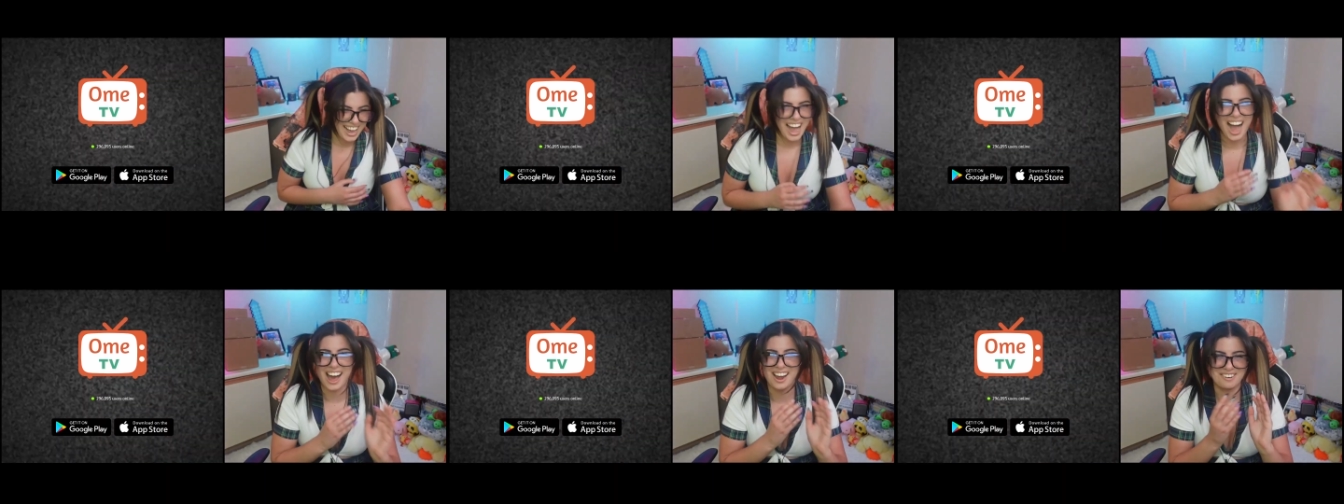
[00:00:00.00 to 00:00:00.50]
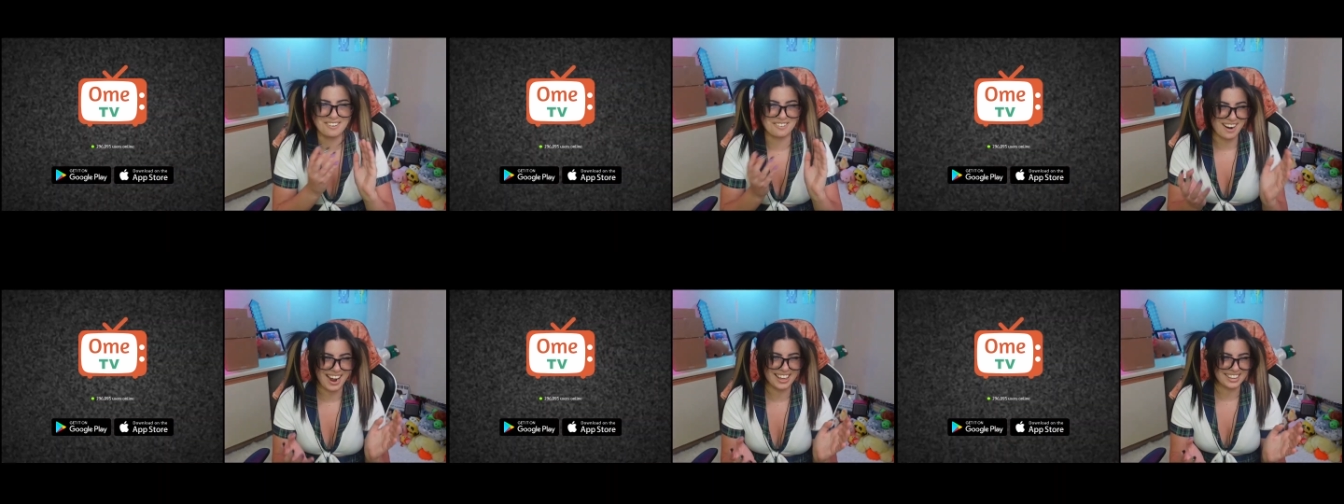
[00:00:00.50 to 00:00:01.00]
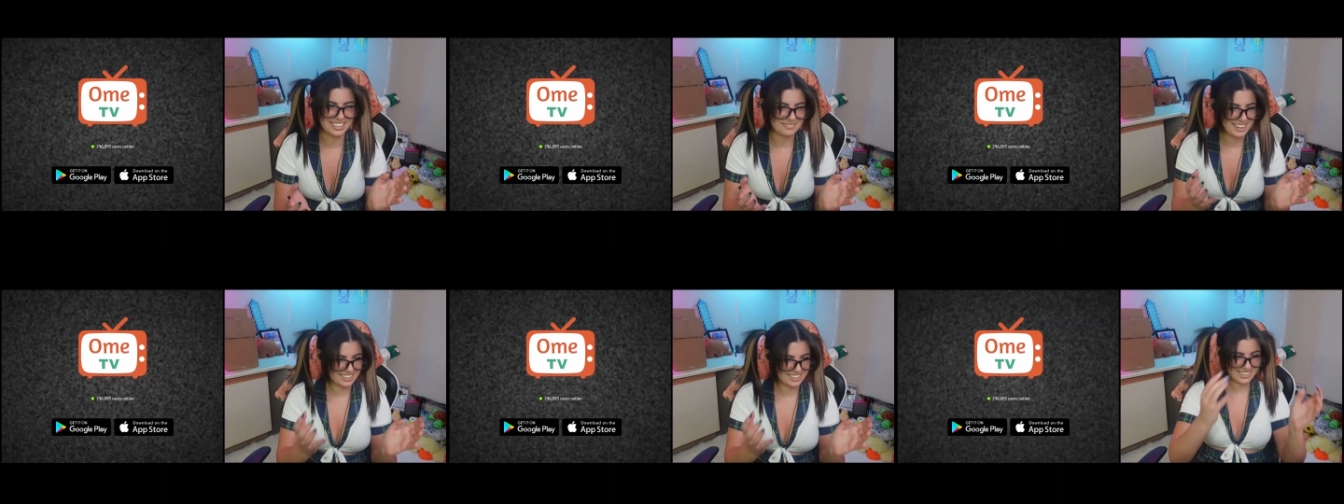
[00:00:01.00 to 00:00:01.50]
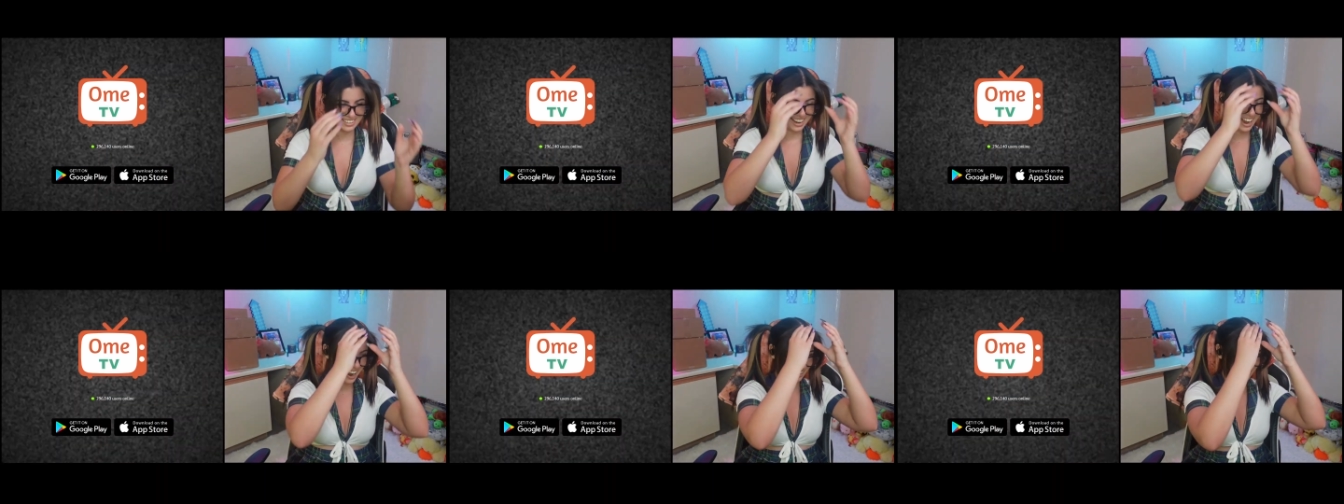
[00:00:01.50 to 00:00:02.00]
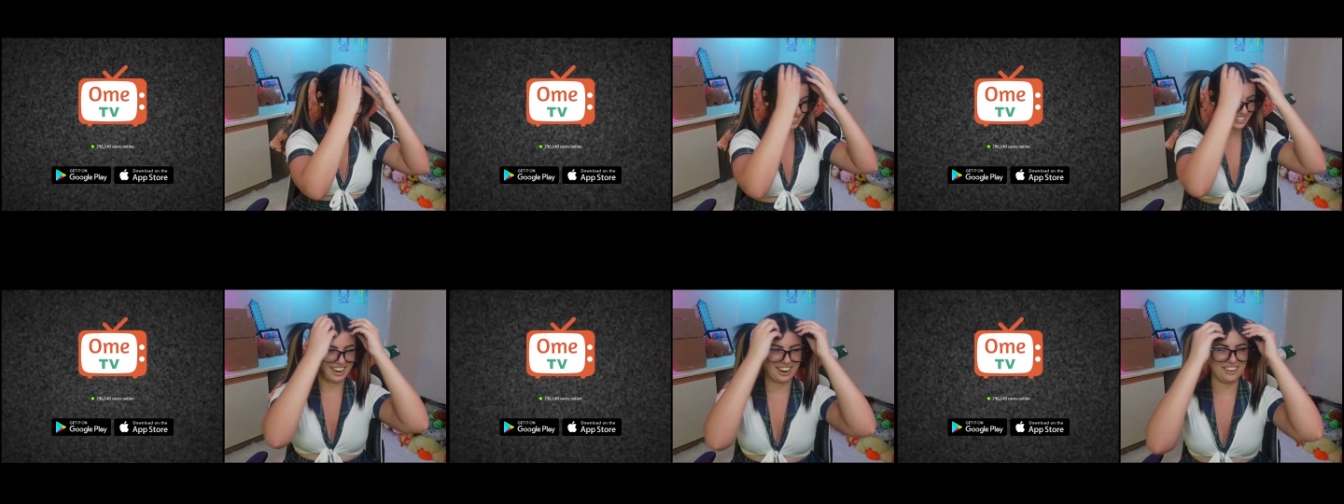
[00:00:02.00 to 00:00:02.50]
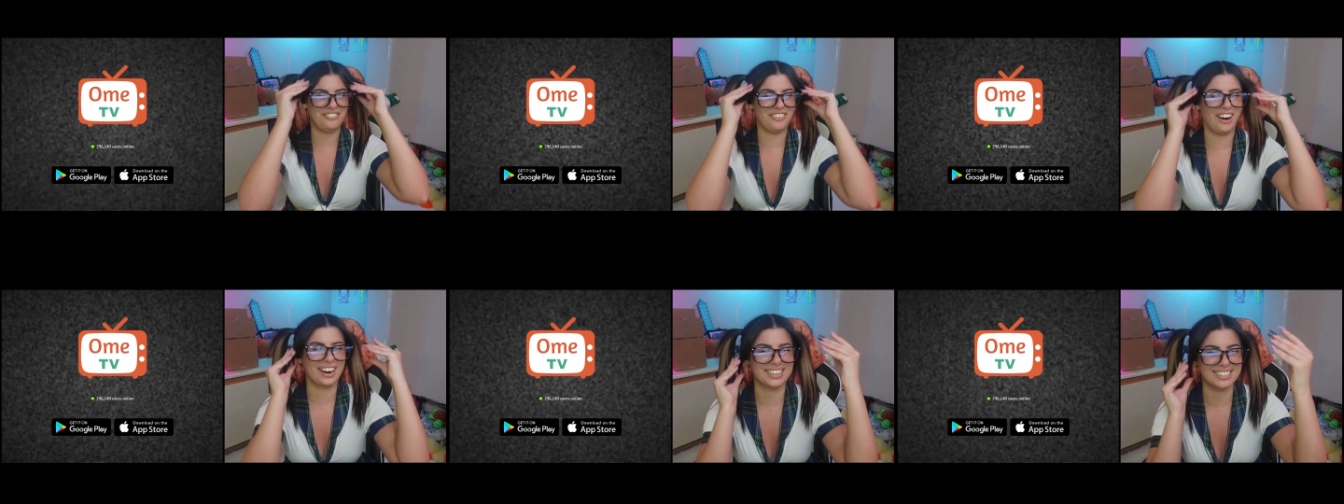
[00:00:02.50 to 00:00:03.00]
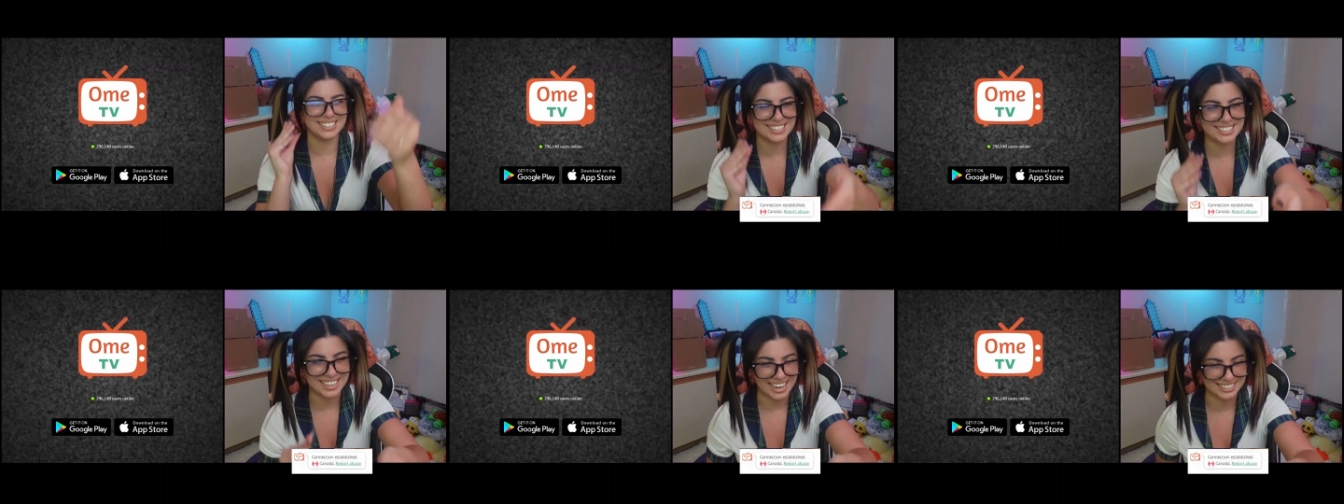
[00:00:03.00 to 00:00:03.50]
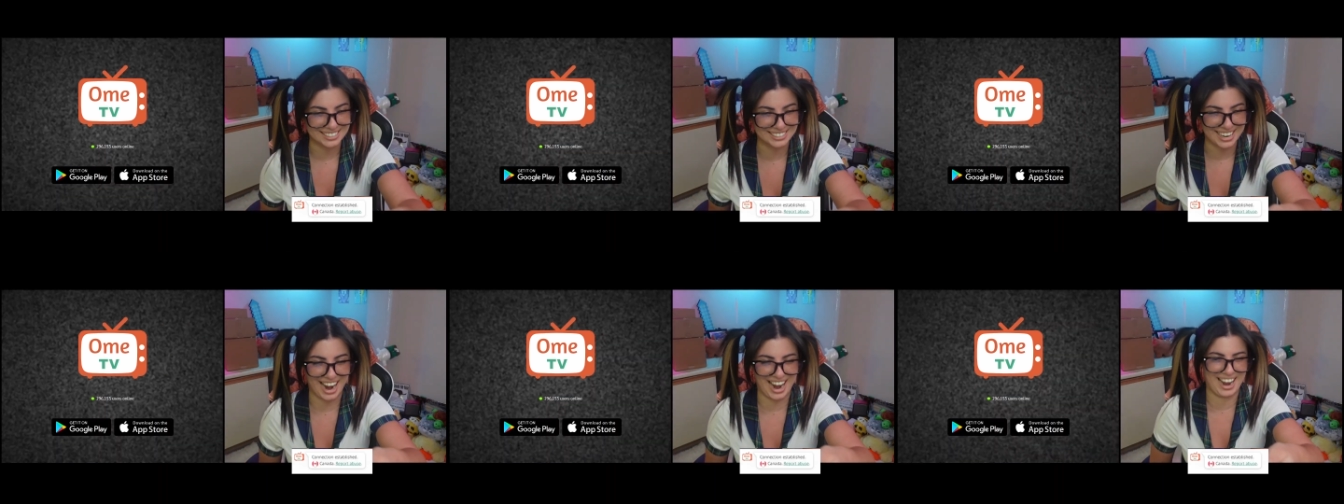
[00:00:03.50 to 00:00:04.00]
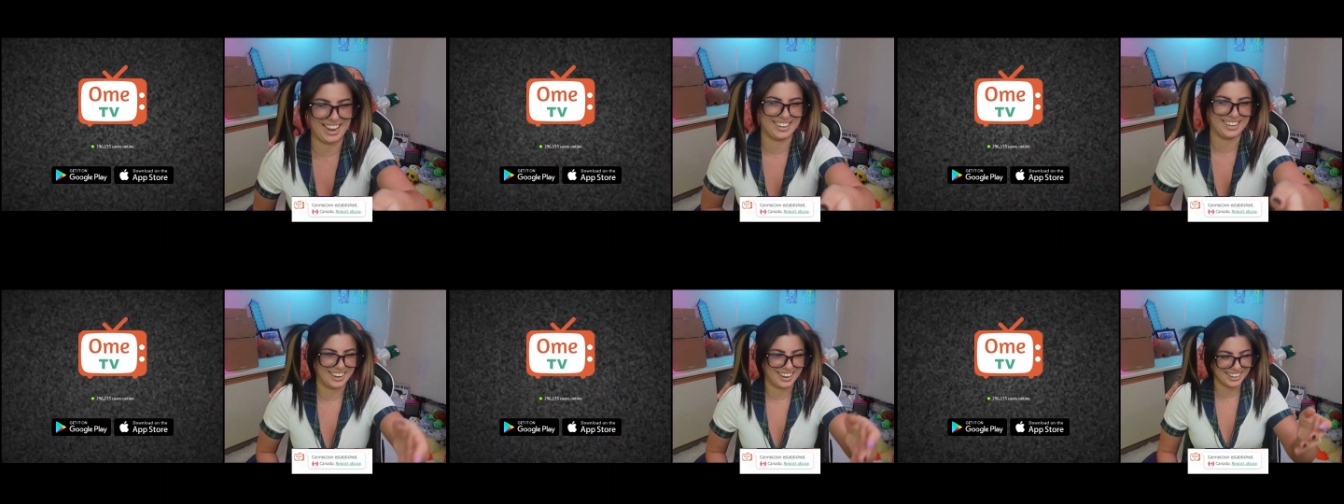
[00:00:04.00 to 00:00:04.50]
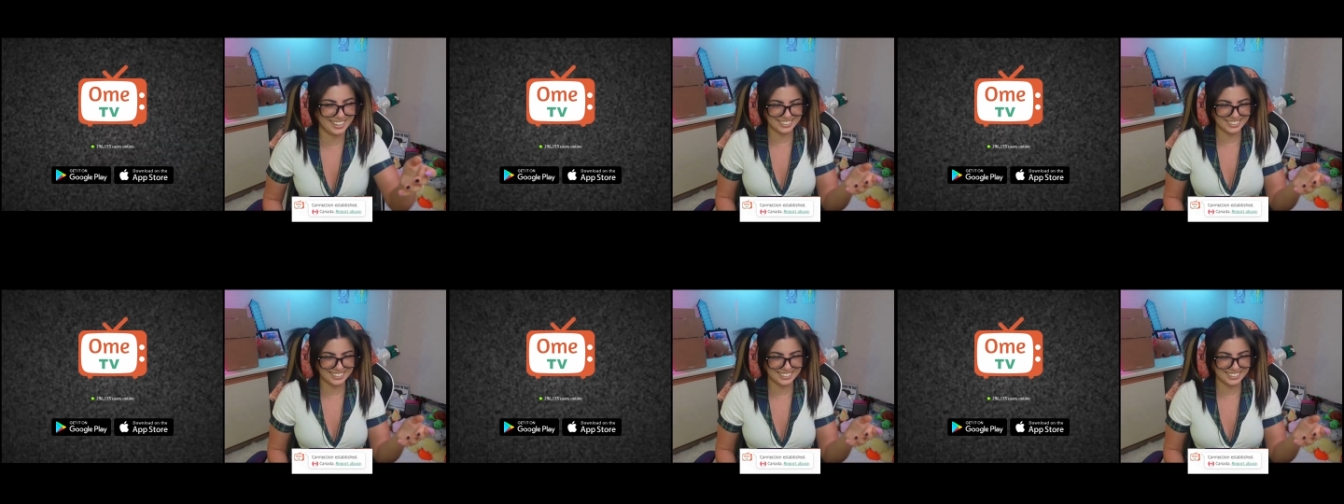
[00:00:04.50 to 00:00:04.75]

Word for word: I don't know why that's making me laugh. It fucking says Canada.